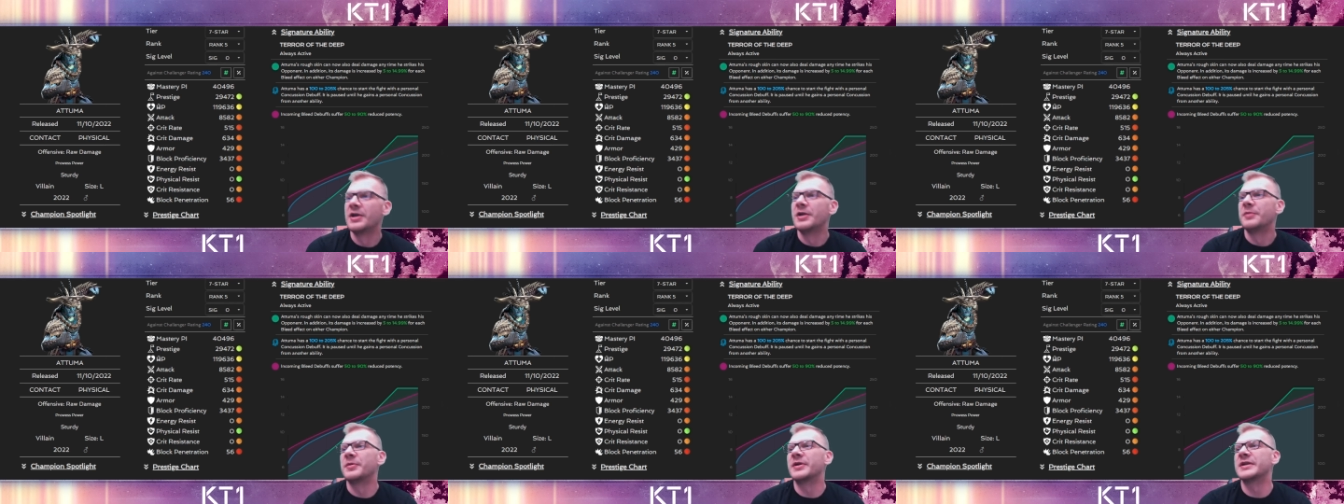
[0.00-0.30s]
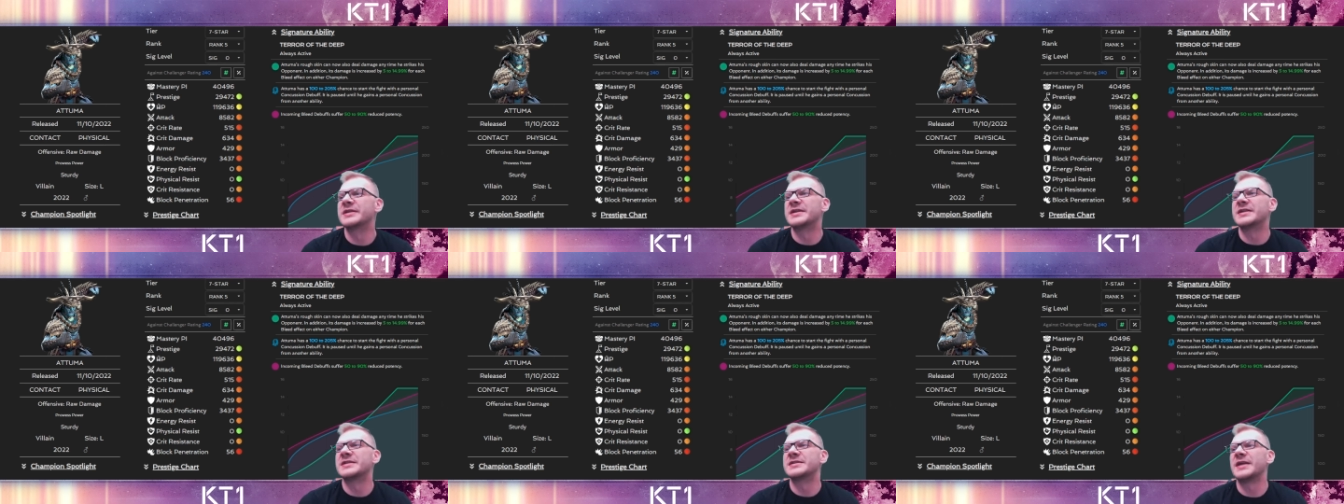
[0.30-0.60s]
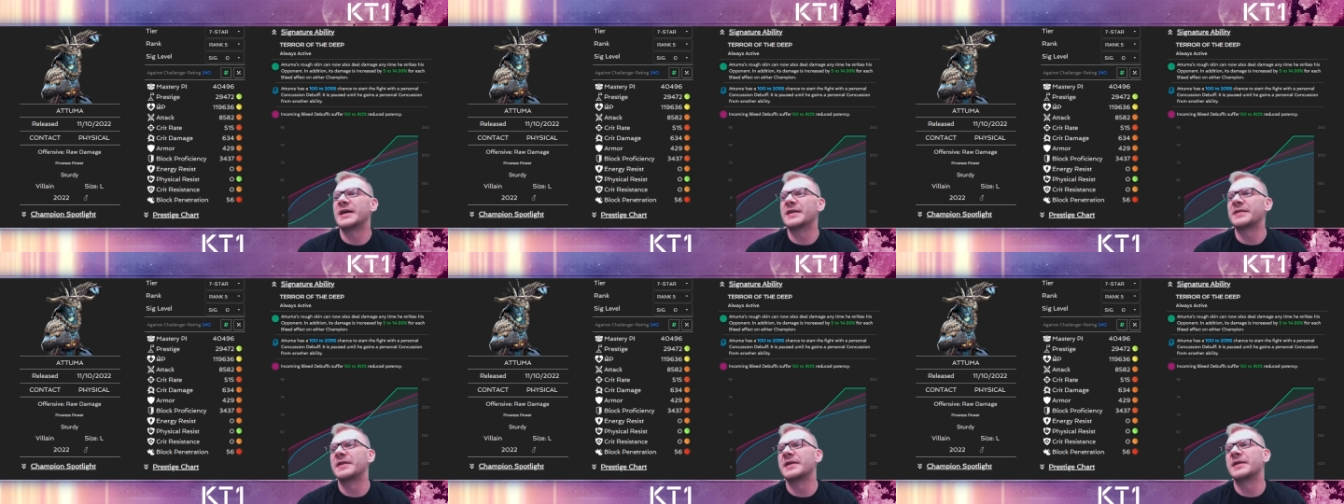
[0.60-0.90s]
because there's
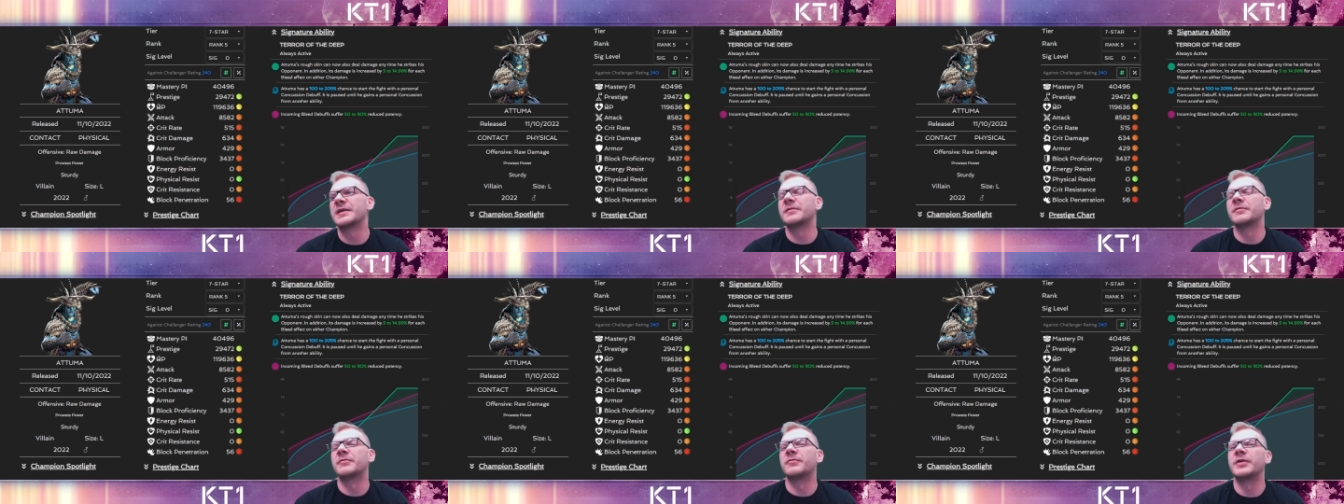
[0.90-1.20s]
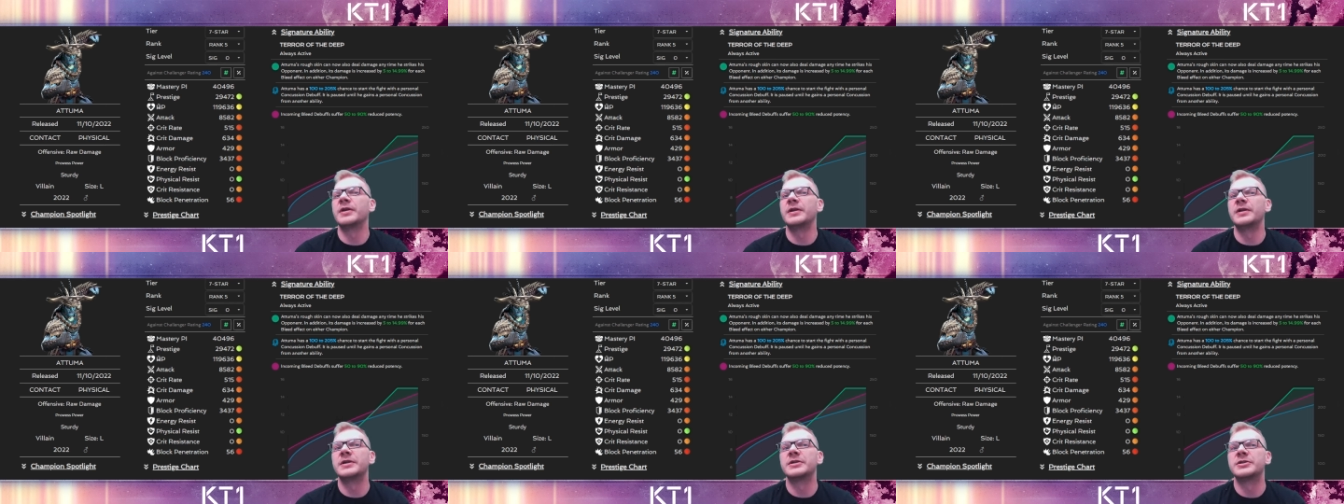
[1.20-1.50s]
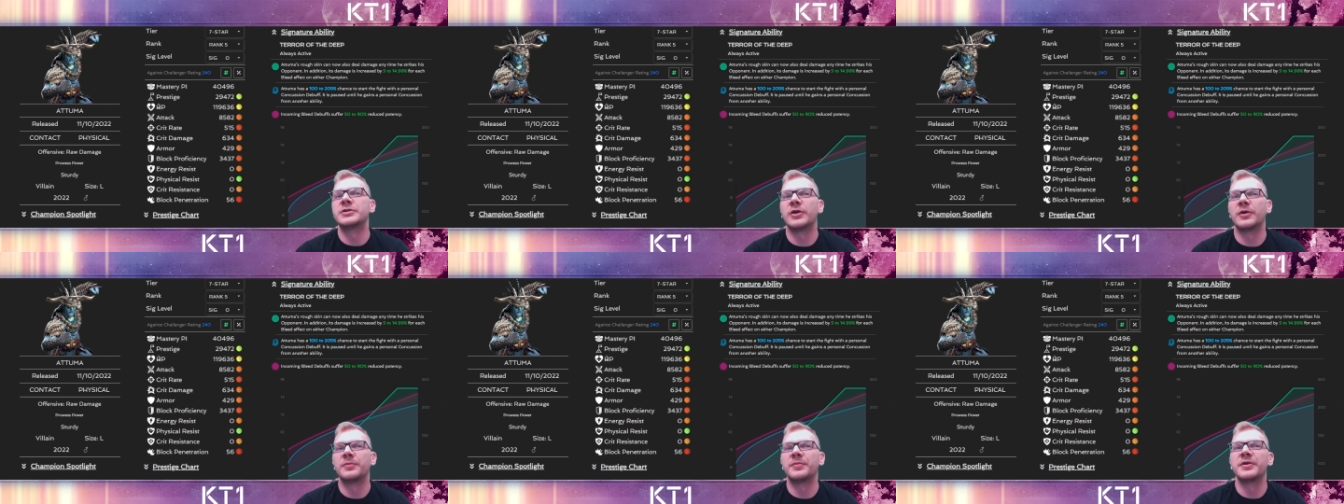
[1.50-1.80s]
nothing really
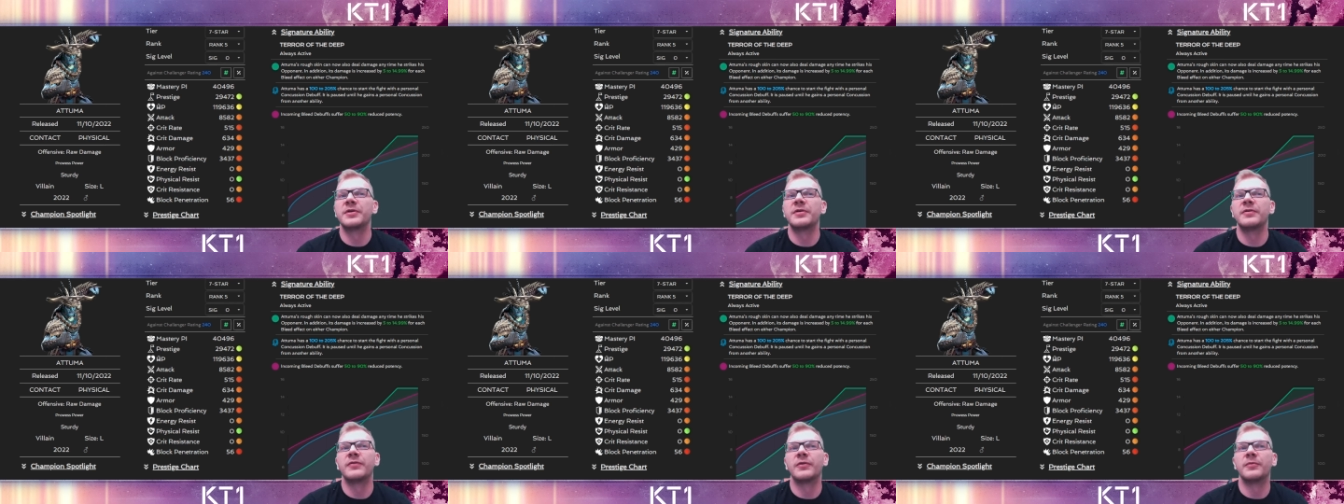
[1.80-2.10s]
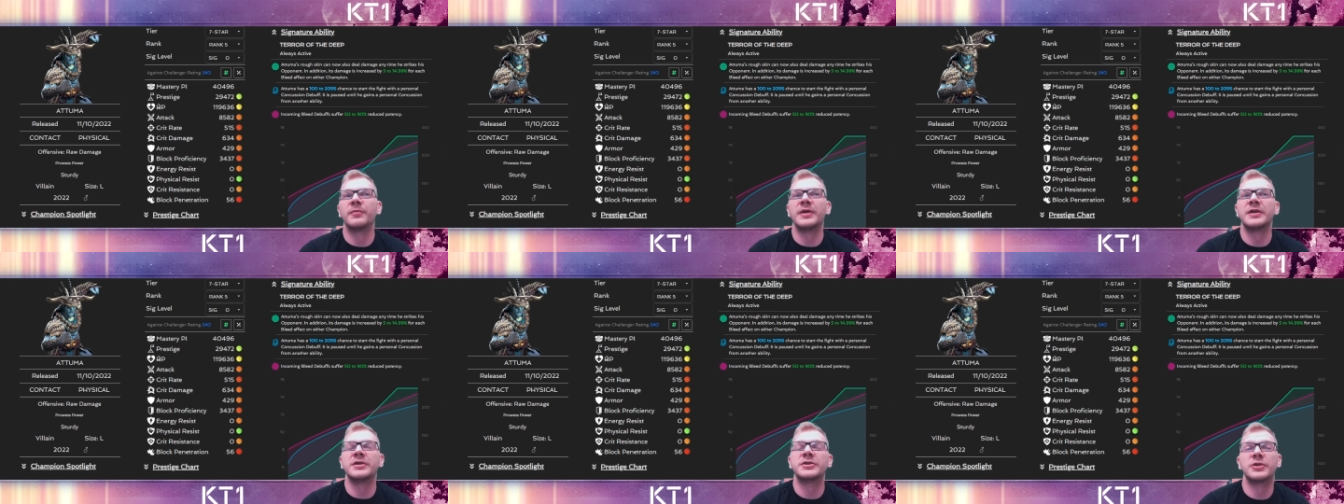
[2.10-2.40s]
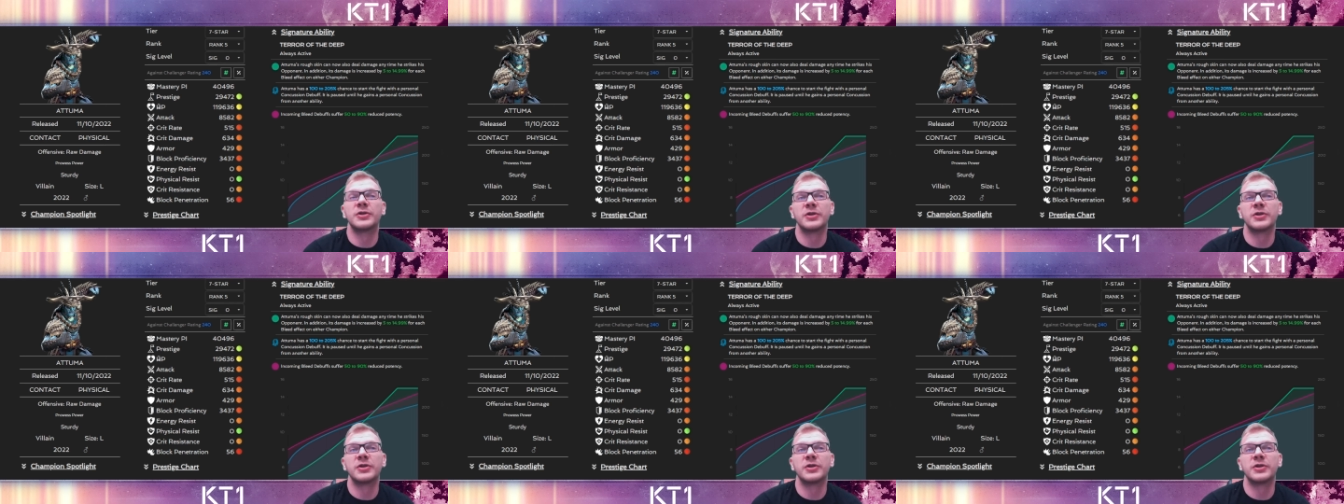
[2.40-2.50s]
stopping you from being